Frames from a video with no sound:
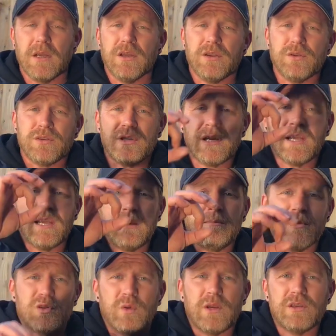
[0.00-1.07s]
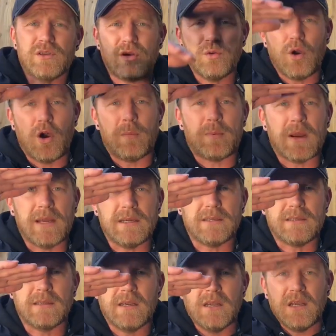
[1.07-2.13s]
you stick it in between two hot
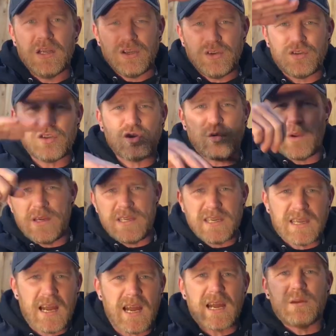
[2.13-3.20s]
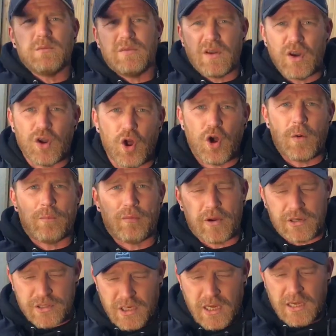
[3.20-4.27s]
plates, you squeeze it down with a lot of
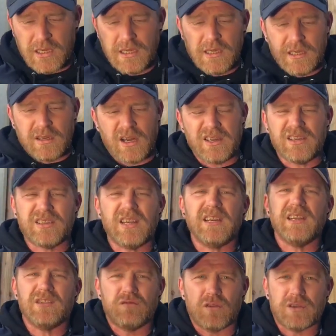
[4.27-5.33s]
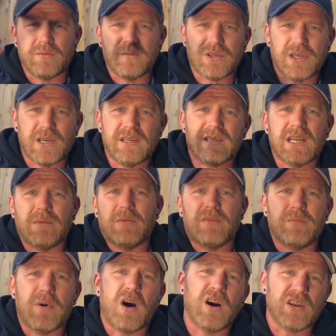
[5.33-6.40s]
pressure, like you see in these rosin machines. Some of
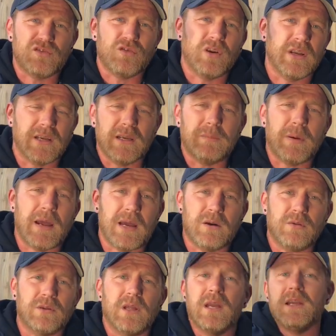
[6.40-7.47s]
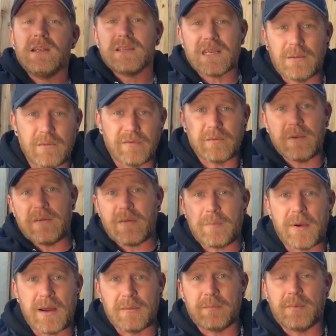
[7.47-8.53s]
them are hydraulically powered, some of them have a
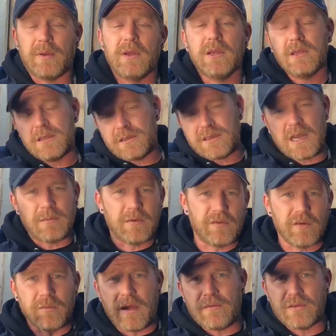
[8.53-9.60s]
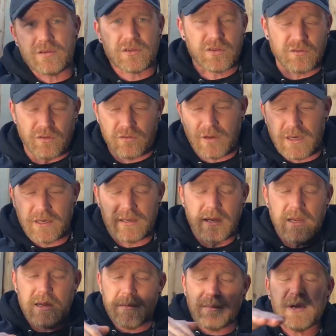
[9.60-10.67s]
pump, some of them have a screw lid,
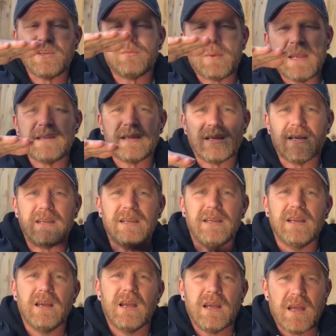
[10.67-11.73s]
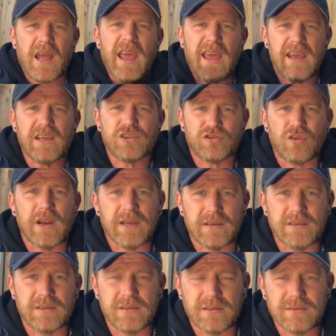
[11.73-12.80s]
but it's basically hair
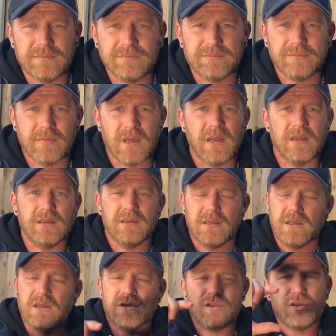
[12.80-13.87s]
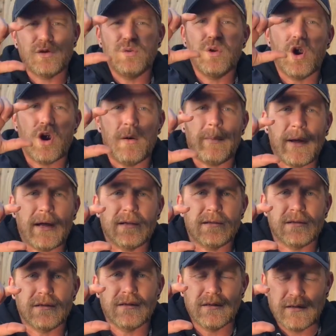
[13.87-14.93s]
straighteners, yeah? Two hot pads,